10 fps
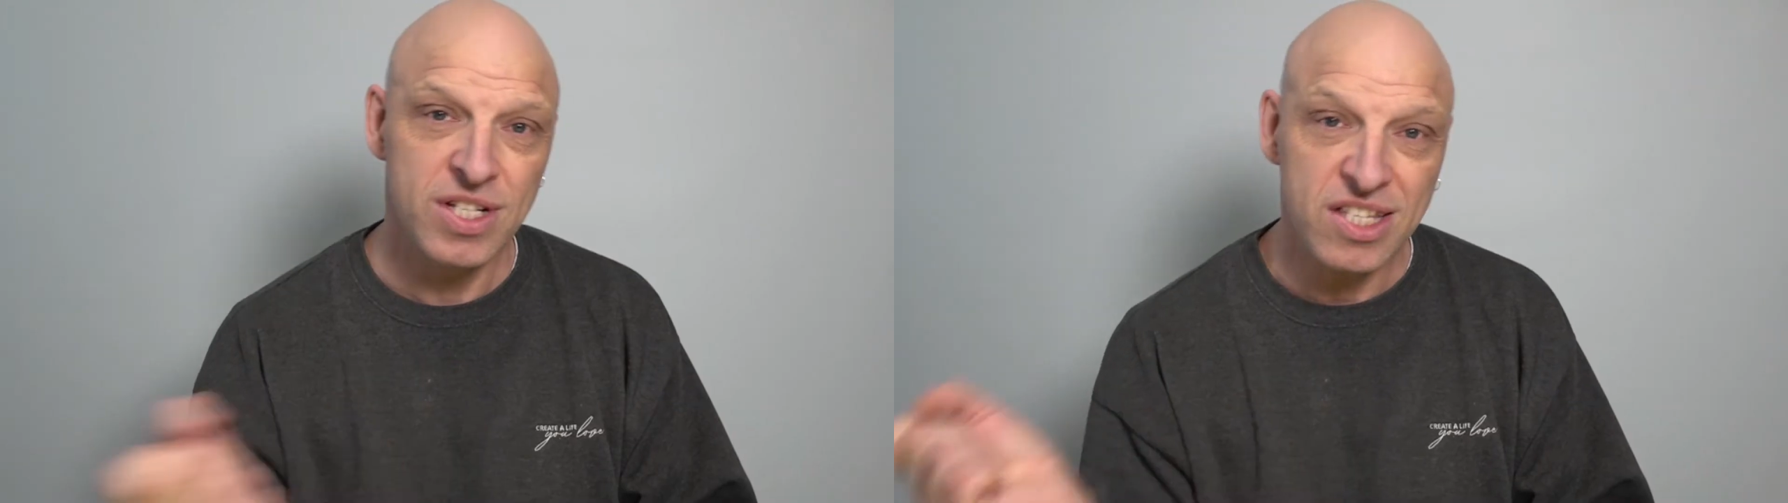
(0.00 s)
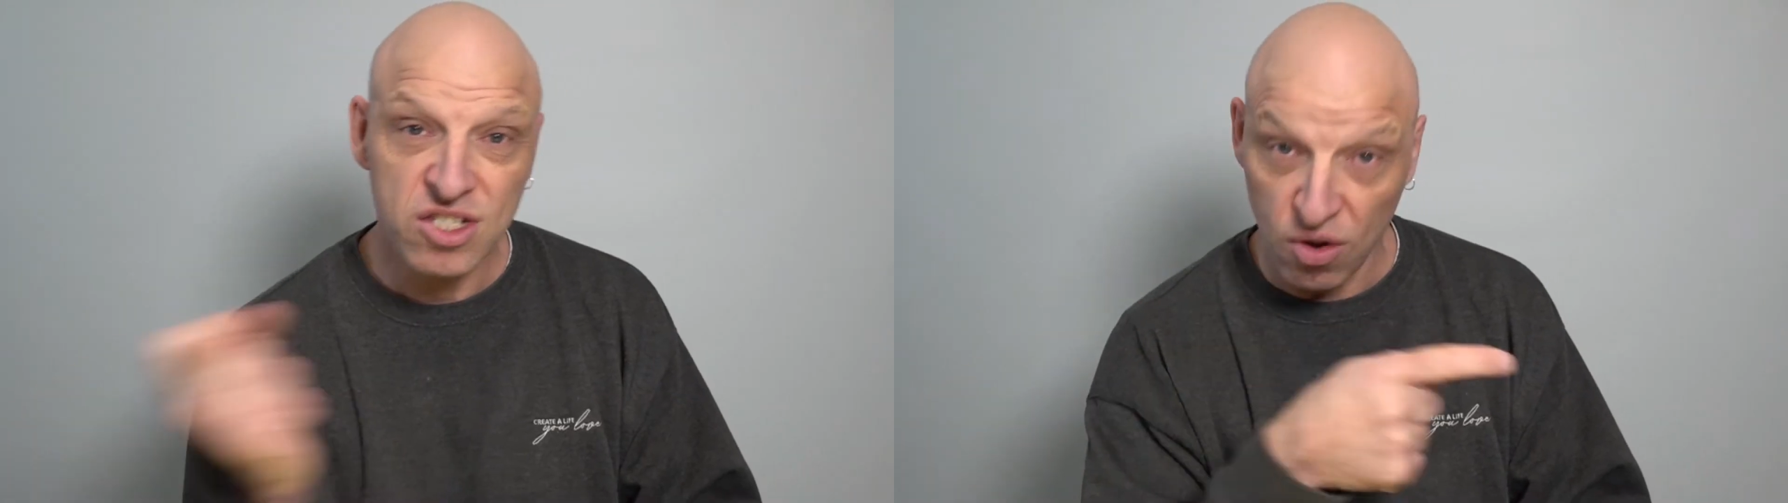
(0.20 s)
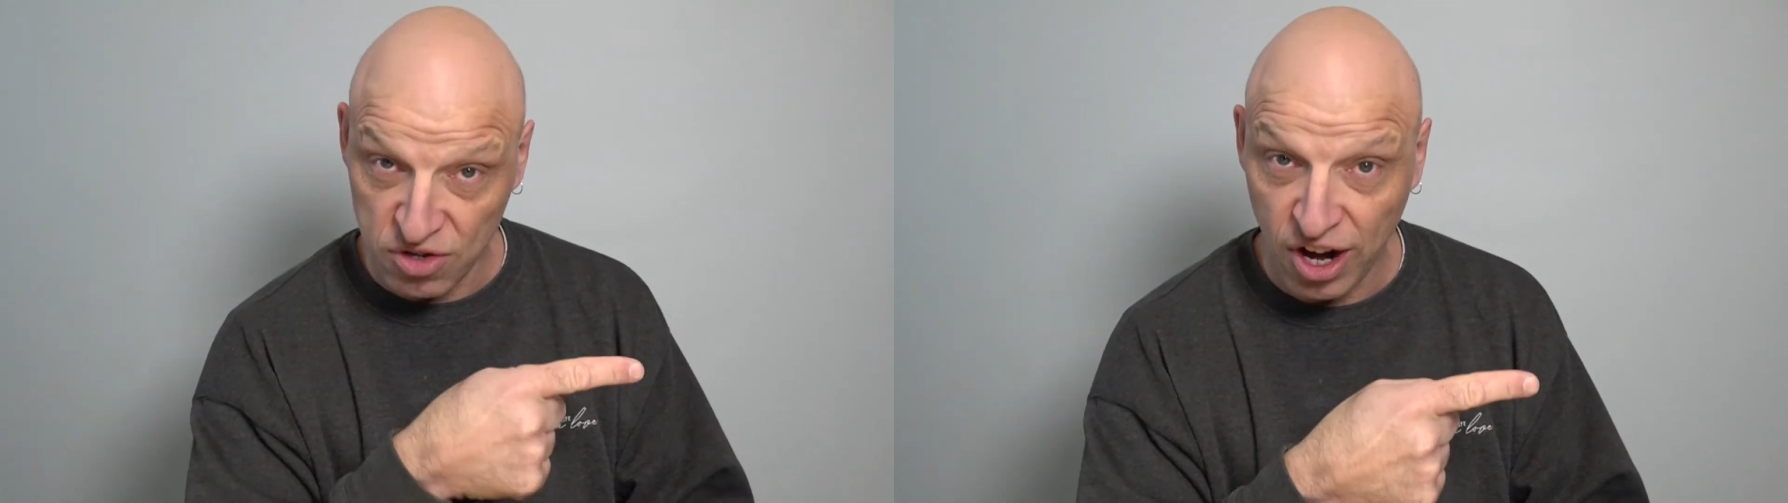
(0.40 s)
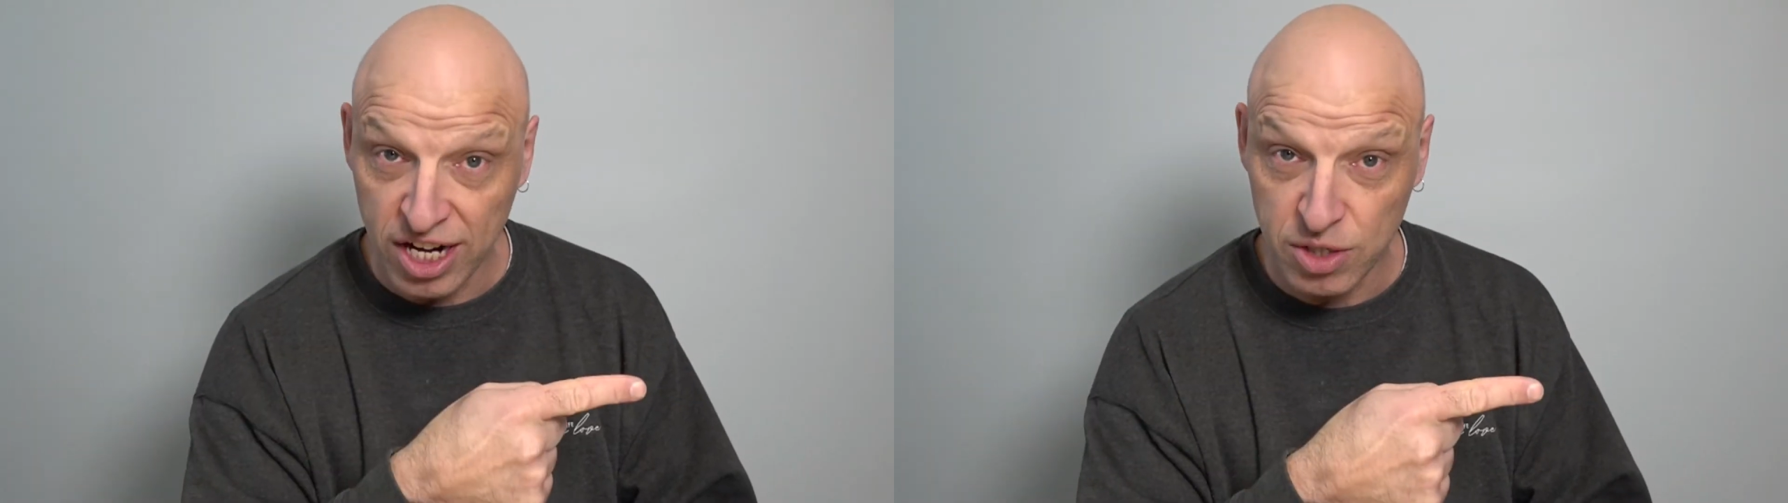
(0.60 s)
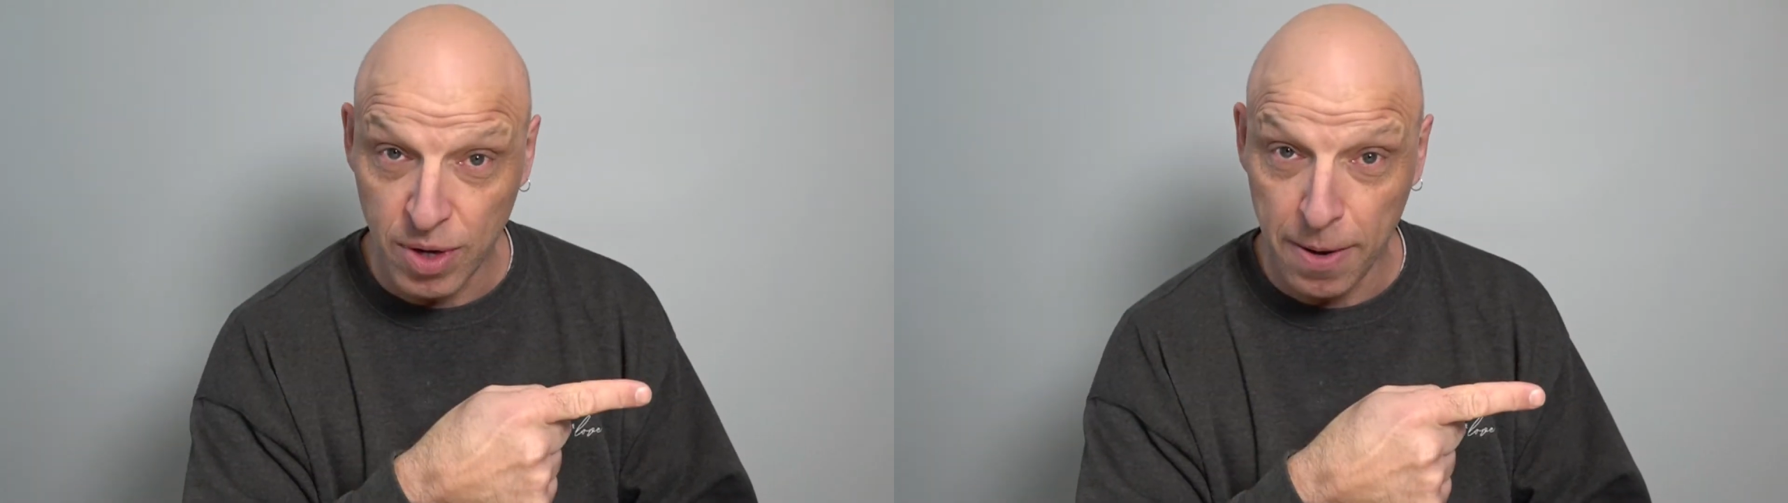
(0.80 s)
So let's dive straight
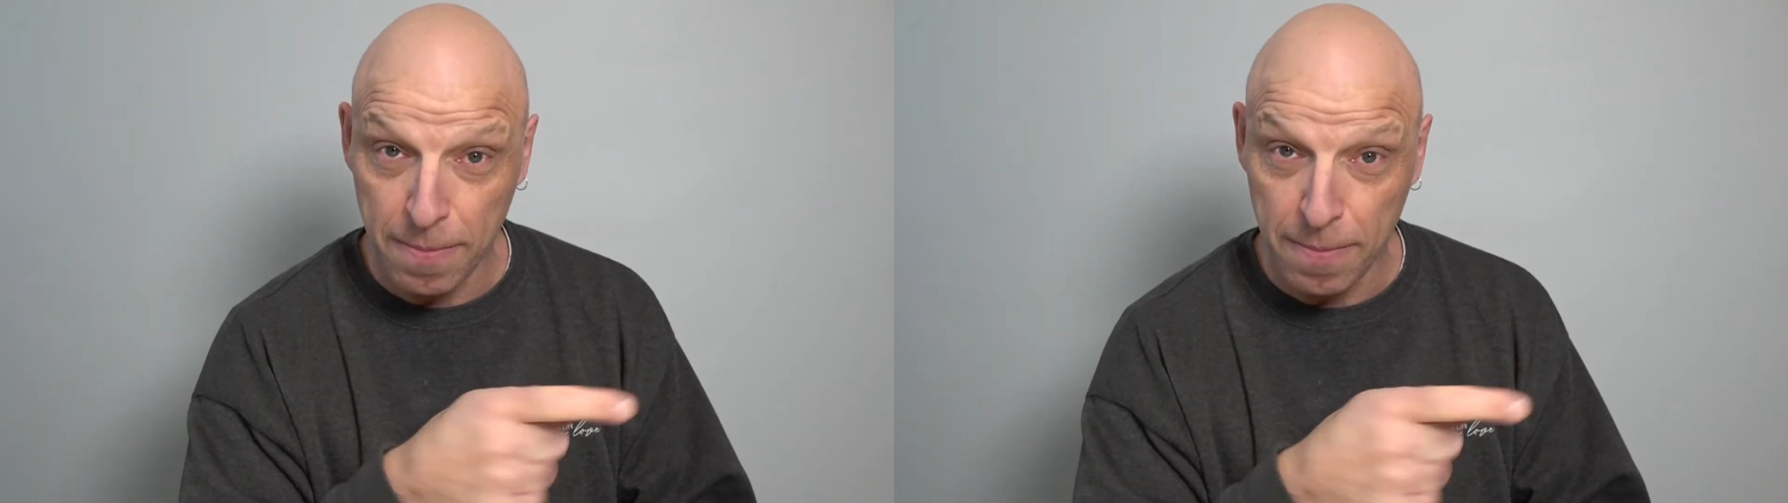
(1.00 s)
into it.